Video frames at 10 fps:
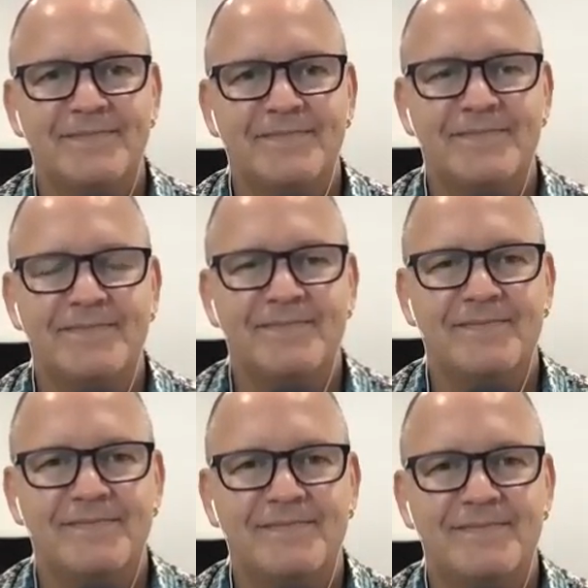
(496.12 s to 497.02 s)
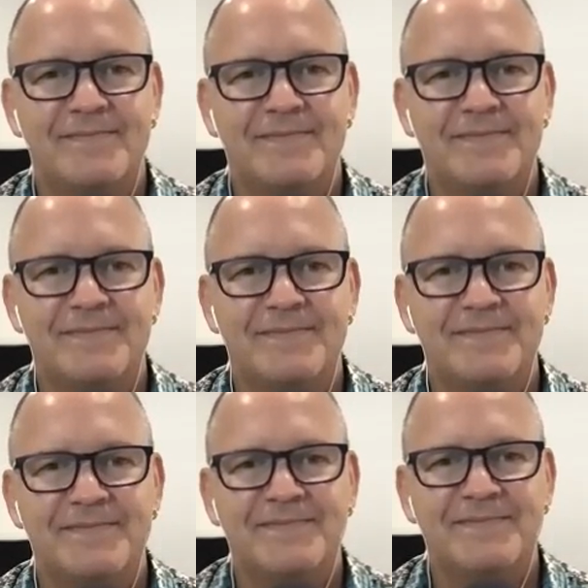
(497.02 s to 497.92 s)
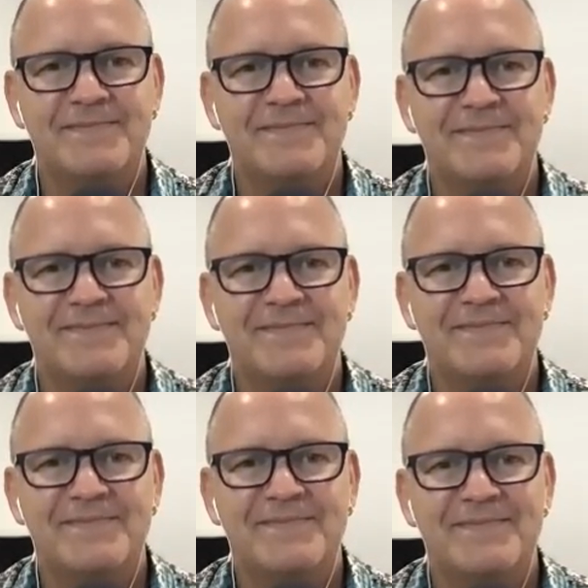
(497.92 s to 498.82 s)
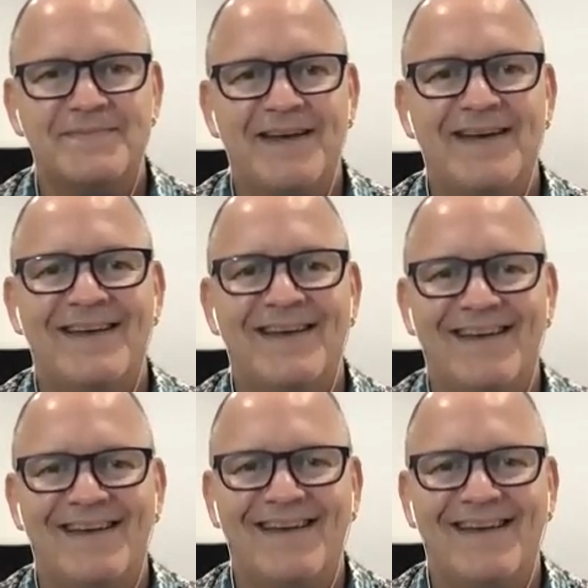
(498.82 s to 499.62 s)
No words are spoken by the person on screen.